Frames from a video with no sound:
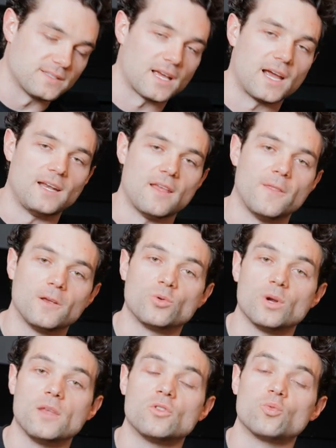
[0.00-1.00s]
the side, and then
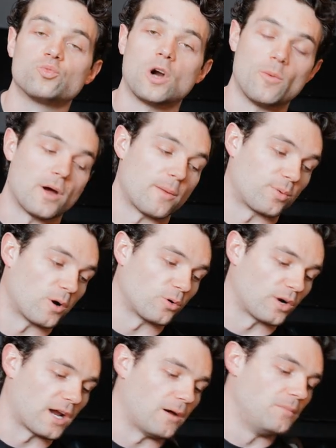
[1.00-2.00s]
create the robot
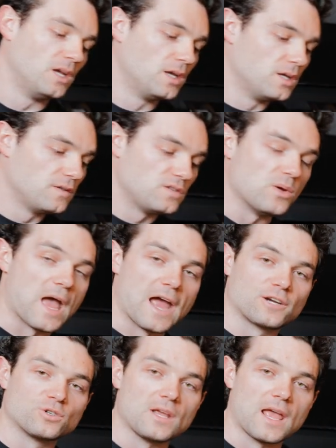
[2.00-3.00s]
program to
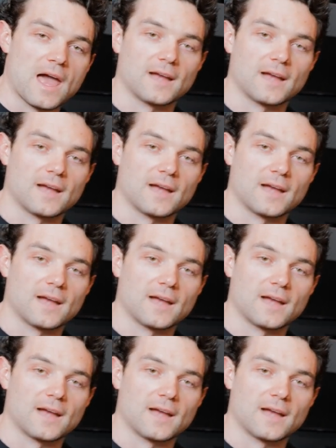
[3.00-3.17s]
actually